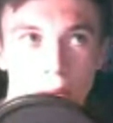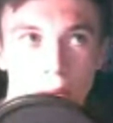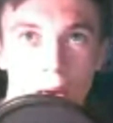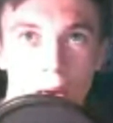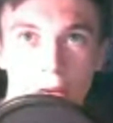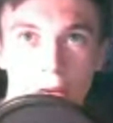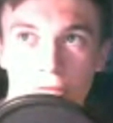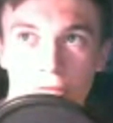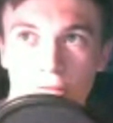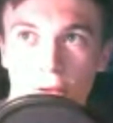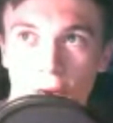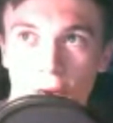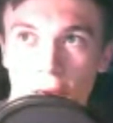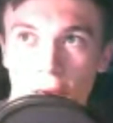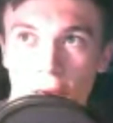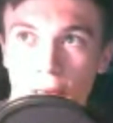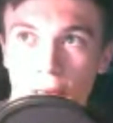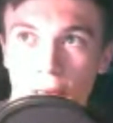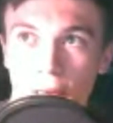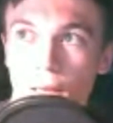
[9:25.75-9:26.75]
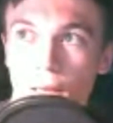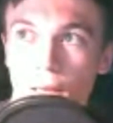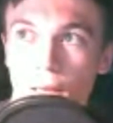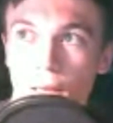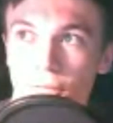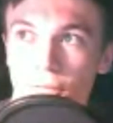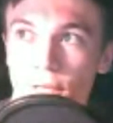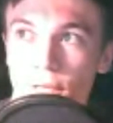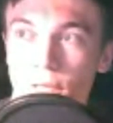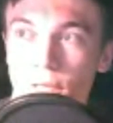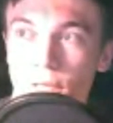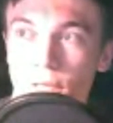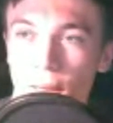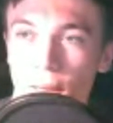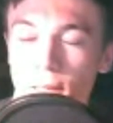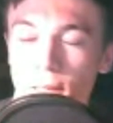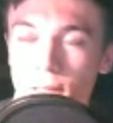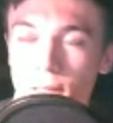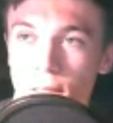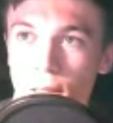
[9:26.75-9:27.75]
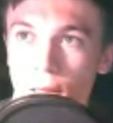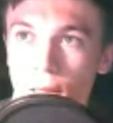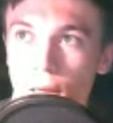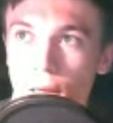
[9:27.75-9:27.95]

I fucking love this place.